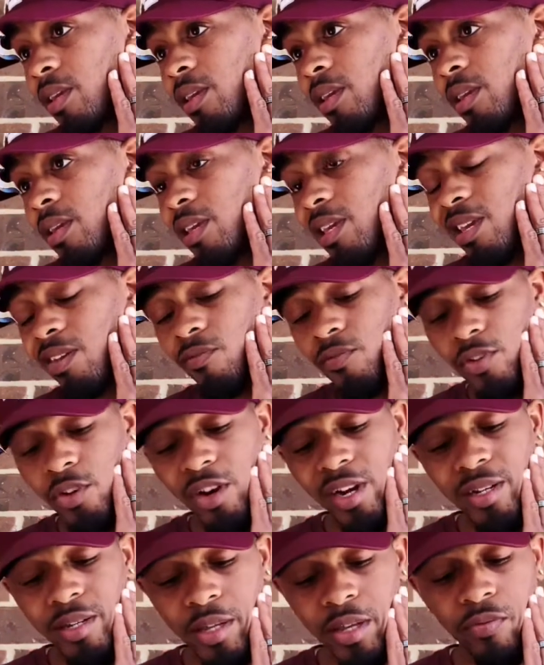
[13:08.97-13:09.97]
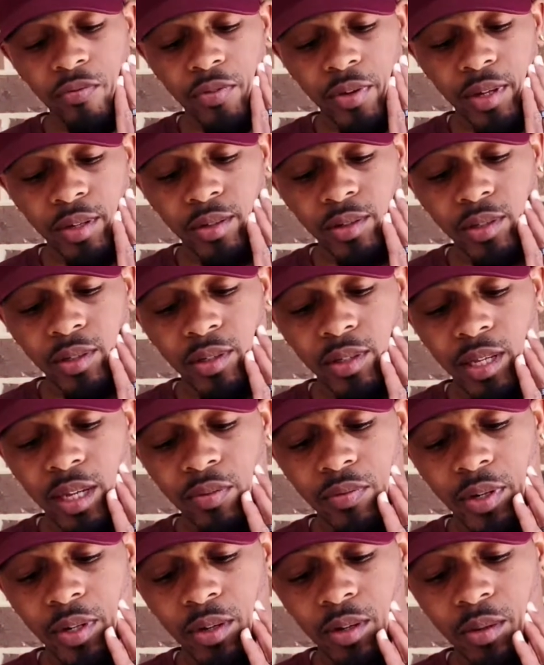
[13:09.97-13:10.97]
If your defense is
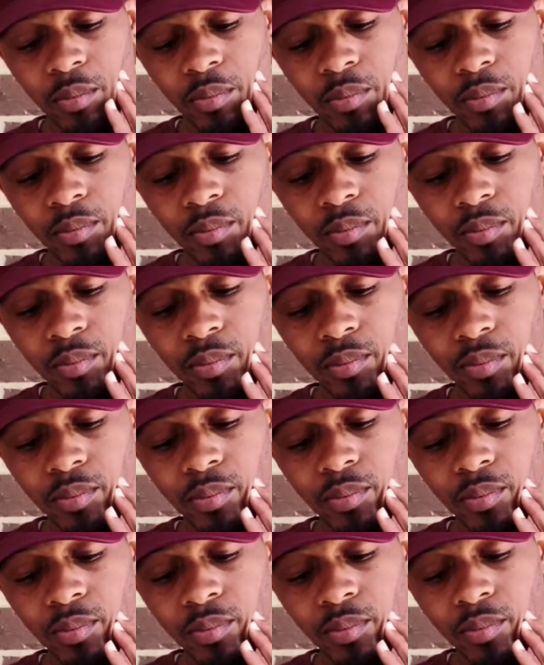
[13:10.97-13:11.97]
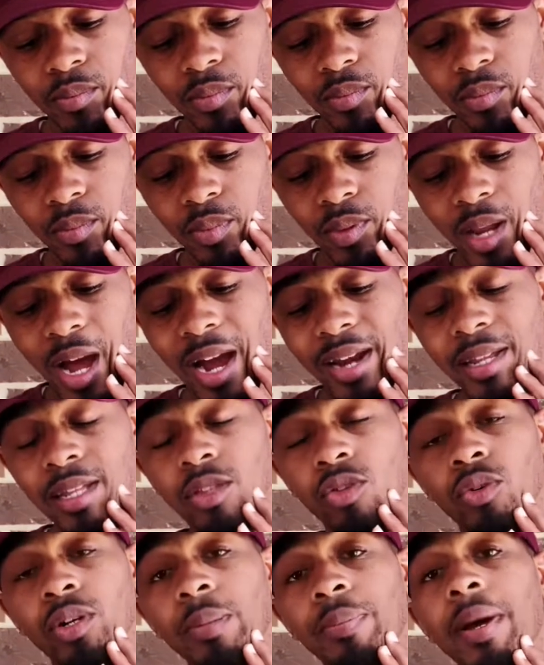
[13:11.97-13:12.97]
giving up
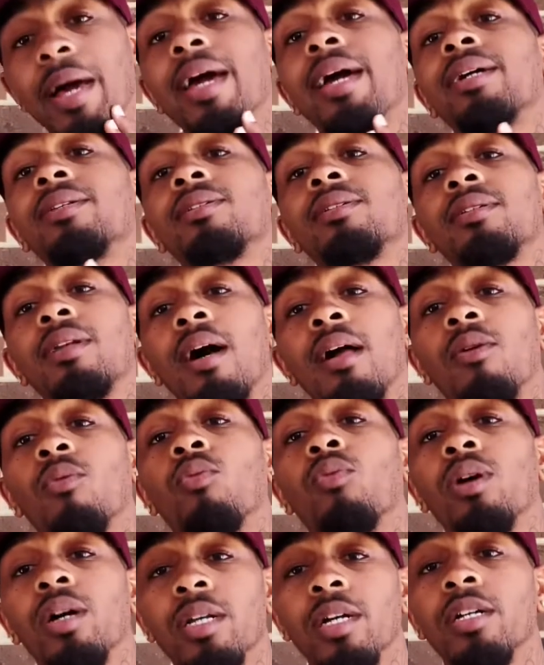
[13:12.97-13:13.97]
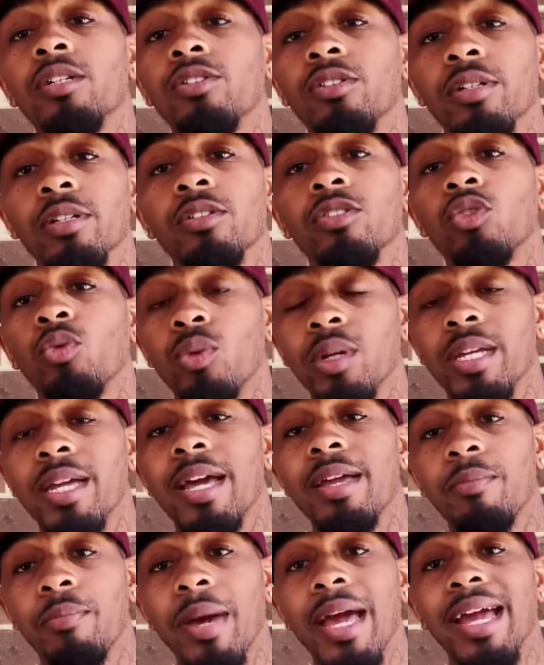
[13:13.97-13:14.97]
93 passes out of
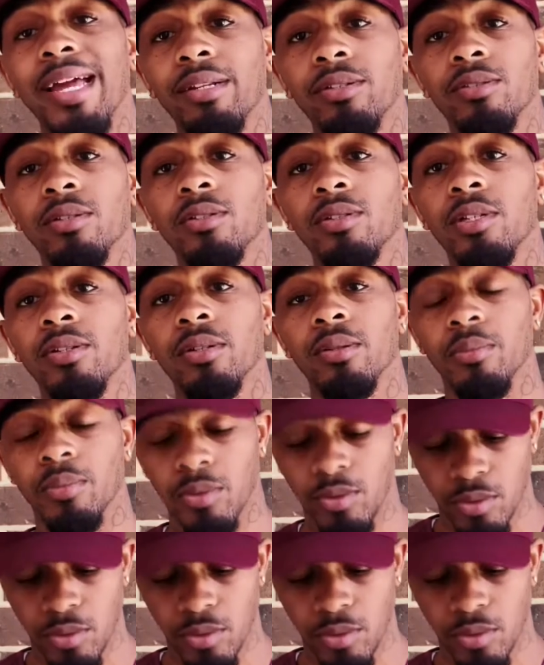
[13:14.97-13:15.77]
128 passing attempts,